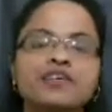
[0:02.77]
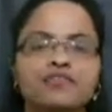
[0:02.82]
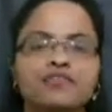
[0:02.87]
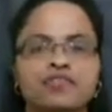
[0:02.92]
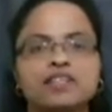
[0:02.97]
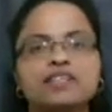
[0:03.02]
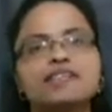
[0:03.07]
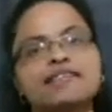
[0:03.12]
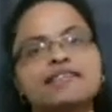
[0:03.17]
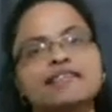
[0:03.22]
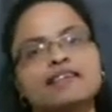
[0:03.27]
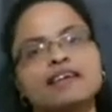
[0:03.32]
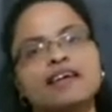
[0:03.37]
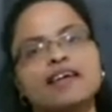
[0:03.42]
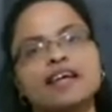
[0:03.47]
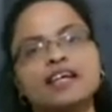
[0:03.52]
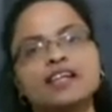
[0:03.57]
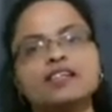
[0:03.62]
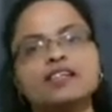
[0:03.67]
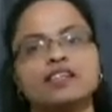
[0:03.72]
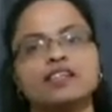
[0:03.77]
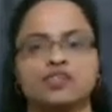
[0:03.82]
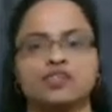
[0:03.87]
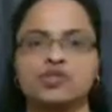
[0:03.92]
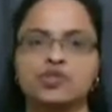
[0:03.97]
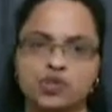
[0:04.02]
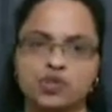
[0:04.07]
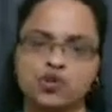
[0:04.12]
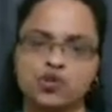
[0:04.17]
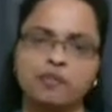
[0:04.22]
once again to
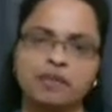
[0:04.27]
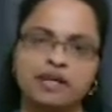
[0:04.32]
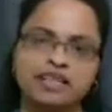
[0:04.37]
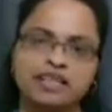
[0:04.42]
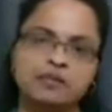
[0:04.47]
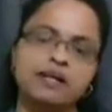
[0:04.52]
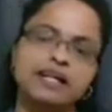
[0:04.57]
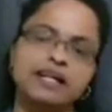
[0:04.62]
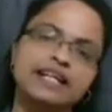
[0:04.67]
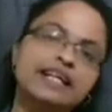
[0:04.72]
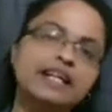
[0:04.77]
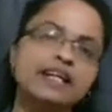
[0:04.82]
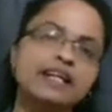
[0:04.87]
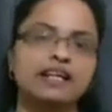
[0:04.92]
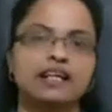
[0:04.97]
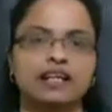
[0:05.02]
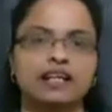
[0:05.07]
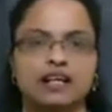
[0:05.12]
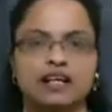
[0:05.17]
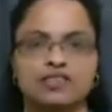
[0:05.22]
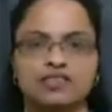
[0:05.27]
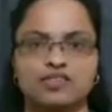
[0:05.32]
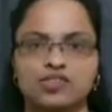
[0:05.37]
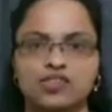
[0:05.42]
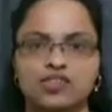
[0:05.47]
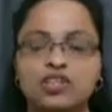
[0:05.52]
your mathematics class.